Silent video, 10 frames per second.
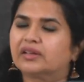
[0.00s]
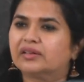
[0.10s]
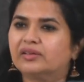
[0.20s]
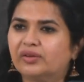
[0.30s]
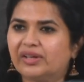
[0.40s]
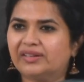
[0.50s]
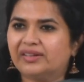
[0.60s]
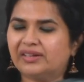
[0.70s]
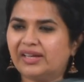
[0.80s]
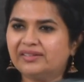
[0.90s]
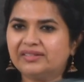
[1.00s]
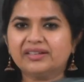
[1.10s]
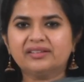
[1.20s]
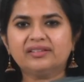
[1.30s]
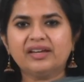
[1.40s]
Look at the next
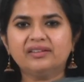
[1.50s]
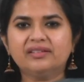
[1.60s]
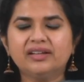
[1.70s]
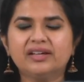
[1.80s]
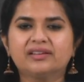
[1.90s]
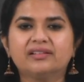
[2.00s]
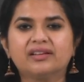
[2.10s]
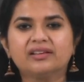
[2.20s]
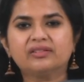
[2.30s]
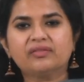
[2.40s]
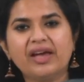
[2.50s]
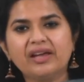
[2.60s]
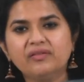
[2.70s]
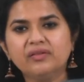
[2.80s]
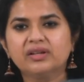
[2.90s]
exercise here, exercise
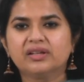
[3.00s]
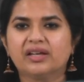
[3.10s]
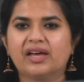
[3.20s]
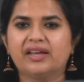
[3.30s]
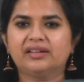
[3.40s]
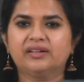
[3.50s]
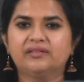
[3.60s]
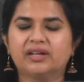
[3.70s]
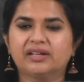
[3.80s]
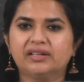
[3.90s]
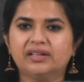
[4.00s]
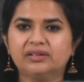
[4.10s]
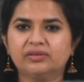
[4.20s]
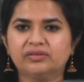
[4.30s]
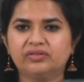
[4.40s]
5, and give the
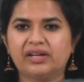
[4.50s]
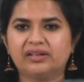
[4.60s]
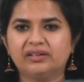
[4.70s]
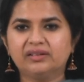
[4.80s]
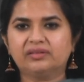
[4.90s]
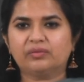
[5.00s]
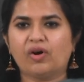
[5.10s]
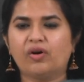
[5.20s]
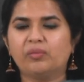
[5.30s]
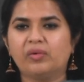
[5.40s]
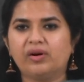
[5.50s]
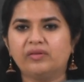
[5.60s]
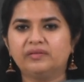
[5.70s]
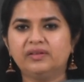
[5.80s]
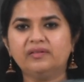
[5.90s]
correct gerunds form of
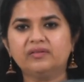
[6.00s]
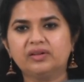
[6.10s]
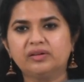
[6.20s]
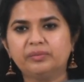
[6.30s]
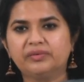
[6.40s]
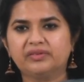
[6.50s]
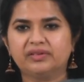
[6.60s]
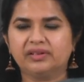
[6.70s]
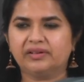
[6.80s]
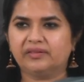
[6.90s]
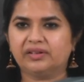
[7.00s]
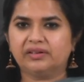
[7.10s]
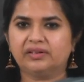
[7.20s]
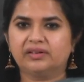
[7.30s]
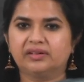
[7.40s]
the verbs given
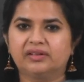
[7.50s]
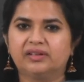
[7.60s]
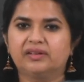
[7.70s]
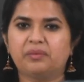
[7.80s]
in the